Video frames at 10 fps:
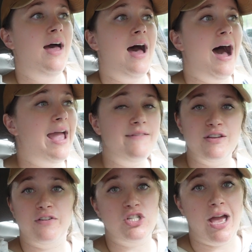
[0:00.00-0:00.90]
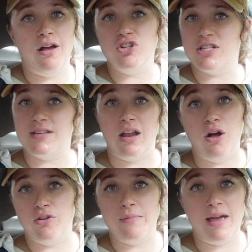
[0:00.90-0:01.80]
I have different challenges than
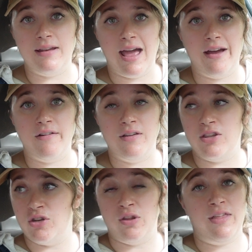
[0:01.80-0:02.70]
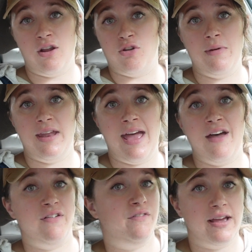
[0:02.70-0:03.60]
other men have,
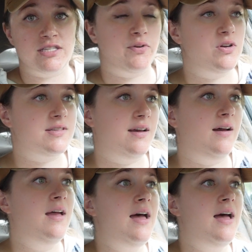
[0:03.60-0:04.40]
and vice versa.